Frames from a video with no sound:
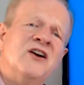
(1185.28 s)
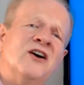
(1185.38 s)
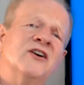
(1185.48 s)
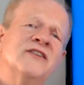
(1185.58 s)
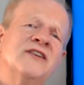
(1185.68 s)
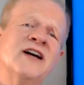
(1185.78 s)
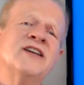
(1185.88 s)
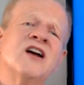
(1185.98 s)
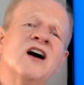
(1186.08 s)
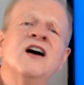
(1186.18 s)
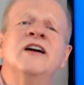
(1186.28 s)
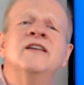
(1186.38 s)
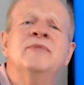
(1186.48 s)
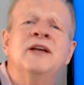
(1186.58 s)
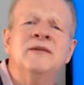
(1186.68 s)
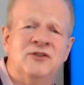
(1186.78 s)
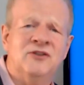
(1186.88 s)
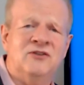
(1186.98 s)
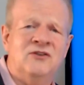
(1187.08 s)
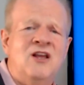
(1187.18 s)
are nice, kind
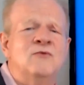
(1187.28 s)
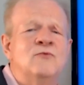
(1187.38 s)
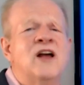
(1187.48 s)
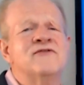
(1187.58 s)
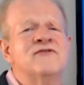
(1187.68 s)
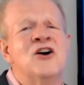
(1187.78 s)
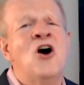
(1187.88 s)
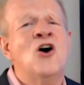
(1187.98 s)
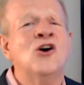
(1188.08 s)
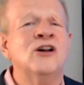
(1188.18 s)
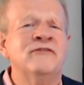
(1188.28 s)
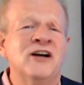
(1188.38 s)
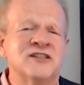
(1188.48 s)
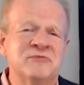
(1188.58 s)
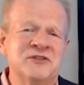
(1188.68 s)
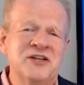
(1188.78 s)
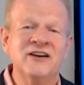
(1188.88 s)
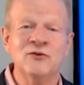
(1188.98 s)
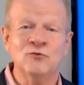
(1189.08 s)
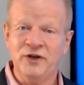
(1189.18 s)
people. We have the heart of
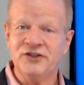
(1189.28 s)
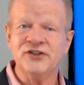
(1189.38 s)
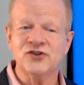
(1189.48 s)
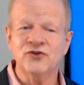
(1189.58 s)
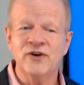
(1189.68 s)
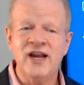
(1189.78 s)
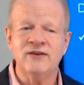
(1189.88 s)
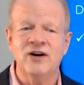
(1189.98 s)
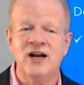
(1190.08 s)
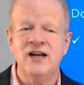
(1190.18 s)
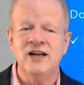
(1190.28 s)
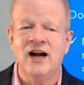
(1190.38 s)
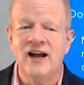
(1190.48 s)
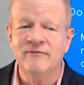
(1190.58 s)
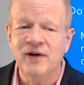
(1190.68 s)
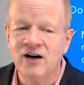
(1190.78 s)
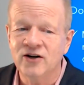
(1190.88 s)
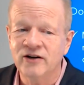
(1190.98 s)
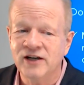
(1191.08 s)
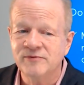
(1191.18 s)
hospitality, which is great, right? I have my
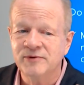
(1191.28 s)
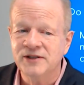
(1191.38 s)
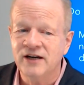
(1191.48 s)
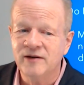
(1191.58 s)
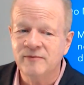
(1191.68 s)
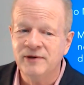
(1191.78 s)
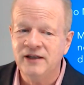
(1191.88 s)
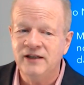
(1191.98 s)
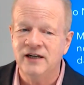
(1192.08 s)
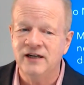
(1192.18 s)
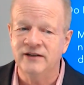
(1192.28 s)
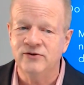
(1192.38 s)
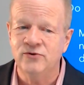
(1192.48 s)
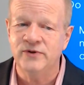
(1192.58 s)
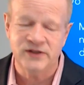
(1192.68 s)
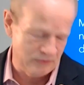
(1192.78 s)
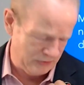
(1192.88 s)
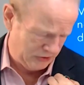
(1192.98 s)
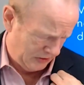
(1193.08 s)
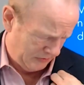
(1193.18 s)
heart of hospitality pin on. Oh, it's
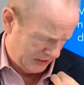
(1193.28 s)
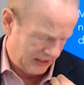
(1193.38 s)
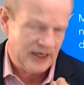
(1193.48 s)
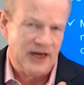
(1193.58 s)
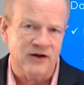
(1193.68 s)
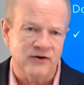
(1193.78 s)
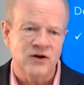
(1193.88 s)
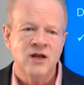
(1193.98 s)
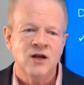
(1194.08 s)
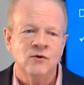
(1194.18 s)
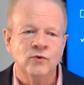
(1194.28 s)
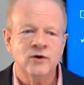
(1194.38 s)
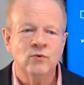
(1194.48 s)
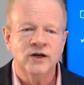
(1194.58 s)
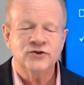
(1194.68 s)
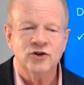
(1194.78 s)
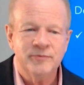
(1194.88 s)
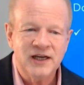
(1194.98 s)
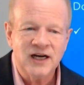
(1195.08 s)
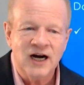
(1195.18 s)
almost upside down. We want you to
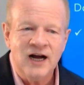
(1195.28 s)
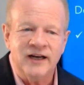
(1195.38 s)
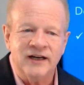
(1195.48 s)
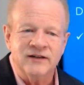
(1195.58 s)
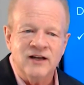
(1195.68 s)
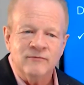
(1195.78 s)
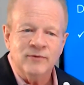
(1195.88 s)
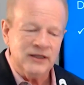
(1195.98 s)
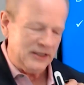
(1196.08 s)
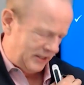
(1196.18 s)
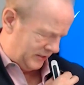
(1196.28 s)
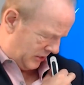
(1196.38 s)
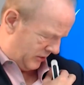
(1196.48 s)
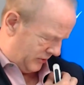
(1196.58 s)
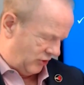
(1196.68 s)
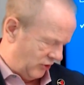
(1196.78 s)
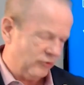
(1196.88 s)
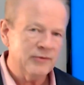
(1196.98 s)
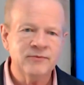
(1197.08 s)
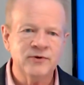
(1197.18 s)
be kind, But let us also
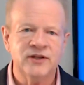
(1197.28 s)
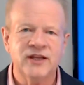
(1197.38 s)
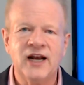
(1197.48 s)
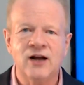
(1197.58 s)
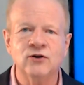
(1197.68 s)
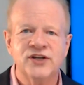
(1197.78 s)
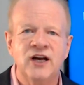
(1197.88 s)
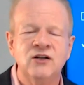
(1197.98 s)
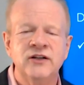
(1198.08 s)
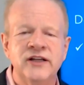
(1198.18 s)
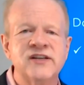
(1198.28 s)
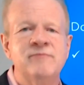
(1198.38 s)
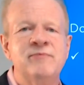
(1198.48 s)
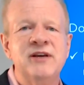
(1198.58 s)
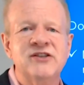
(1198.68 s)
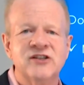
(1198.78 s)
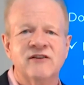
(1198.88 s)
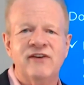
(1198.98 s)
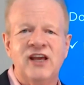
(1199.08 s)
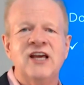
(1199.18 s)
remember that a hotel is a business, a
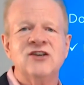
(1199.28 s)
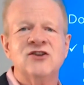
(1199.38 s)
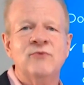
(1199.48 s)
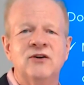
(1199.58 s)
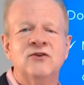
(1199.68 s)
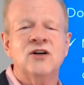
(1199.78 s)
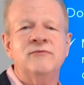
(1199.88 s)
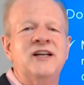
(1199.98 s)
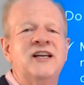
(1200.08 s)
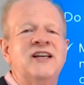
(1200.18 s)
vacation rental company